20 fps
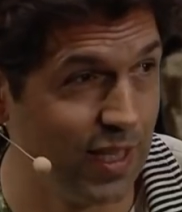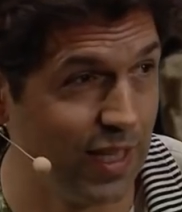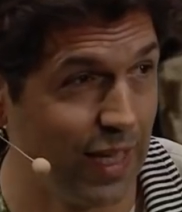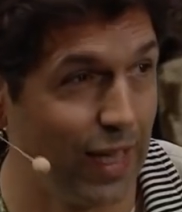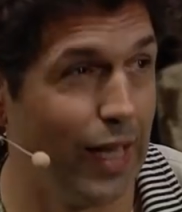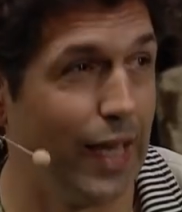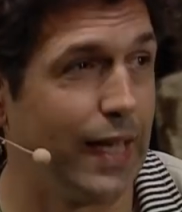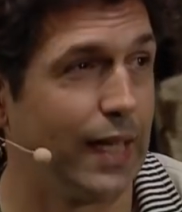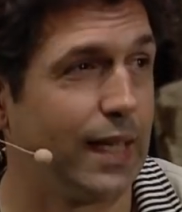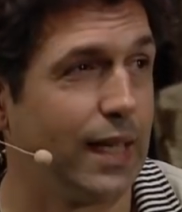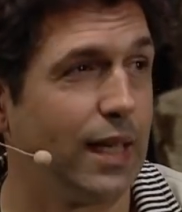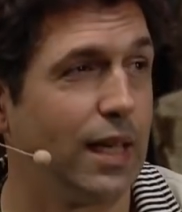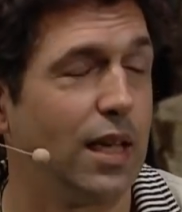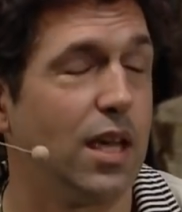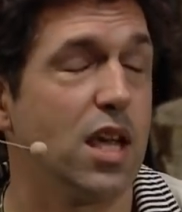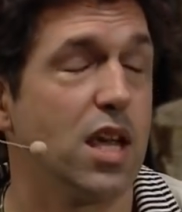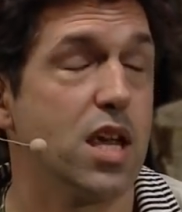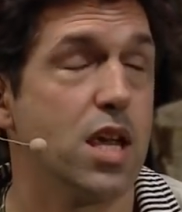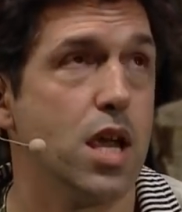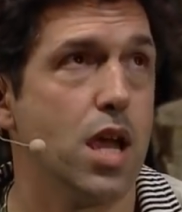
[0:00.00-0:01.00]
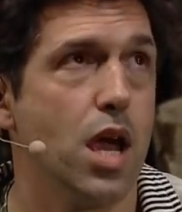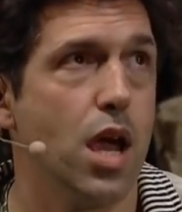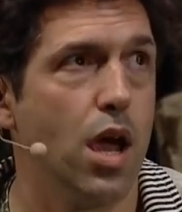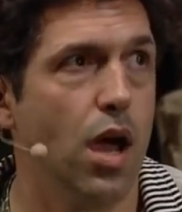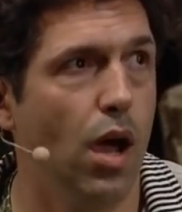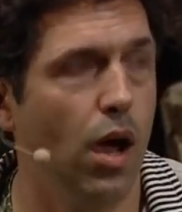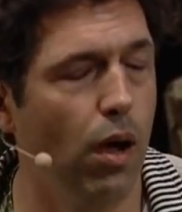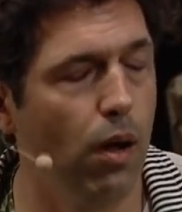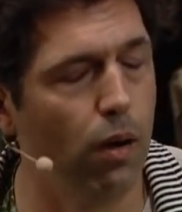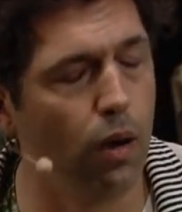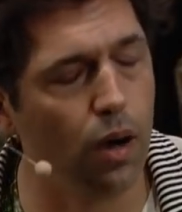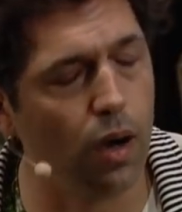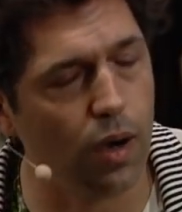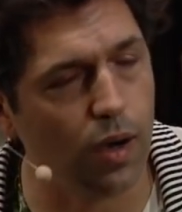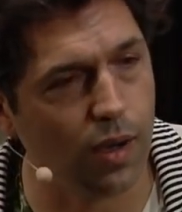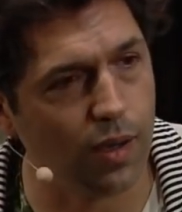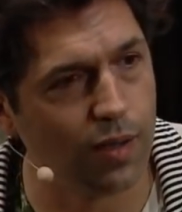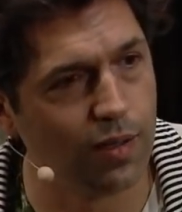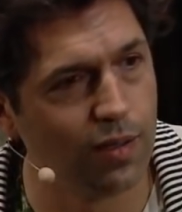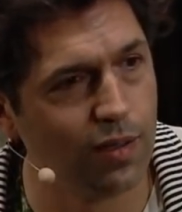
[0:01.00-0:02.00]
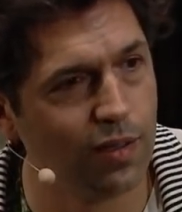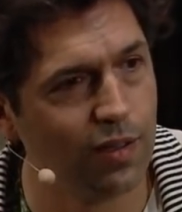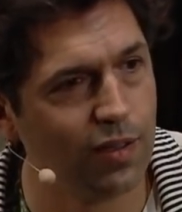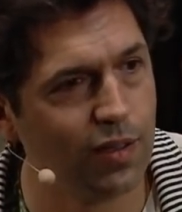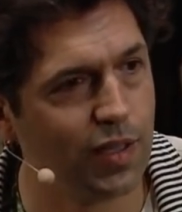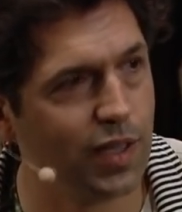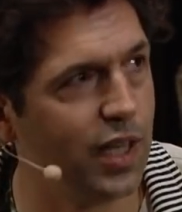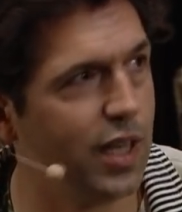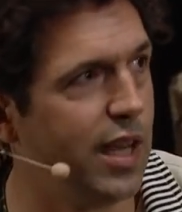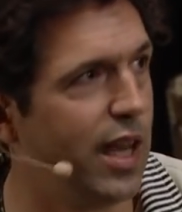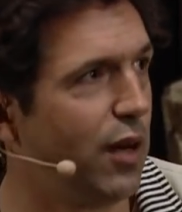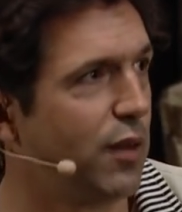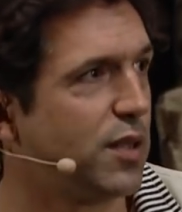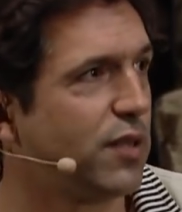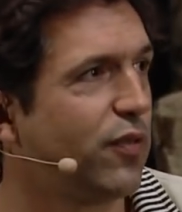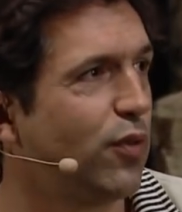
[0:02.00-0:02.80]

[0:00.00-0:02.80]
Like, oh, and now it's